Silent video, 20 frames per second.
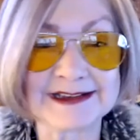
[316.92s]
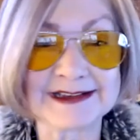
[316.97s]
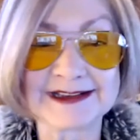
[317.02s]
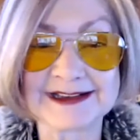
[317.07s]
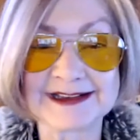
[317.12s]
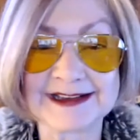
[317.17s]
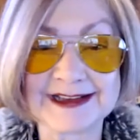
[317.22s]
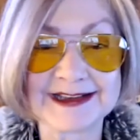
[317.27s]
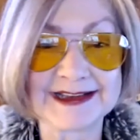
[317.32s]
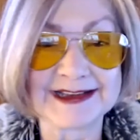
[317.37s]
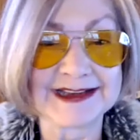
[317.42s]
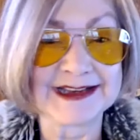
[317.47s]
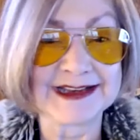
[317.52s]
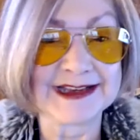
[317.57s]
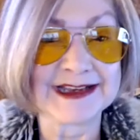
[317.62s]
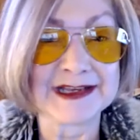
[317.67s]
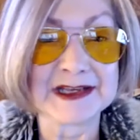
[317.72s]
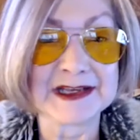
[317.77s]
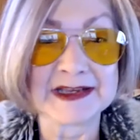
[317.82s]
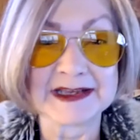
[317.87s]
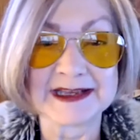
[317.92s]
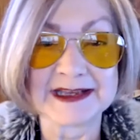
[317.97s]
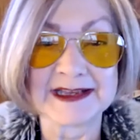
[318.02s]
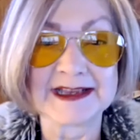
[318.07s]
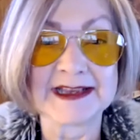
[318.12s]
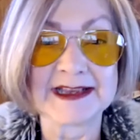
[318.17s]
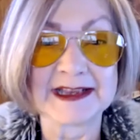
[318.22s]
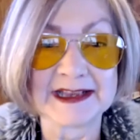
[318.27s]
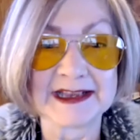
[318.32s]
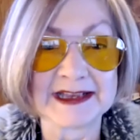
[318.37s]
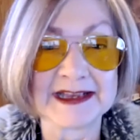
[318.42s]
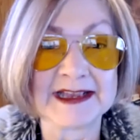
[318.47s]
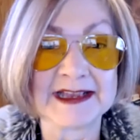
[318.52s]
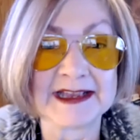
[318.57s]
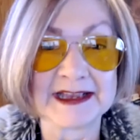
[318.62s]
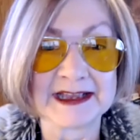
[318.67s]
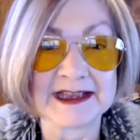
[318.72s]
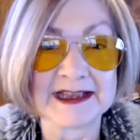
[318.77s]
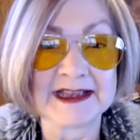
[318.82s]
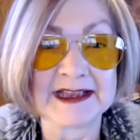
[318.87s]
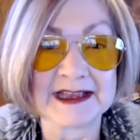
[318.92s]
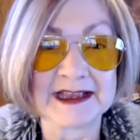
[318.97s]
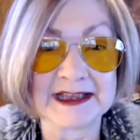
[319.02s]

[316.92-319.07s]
painted right onto a, a,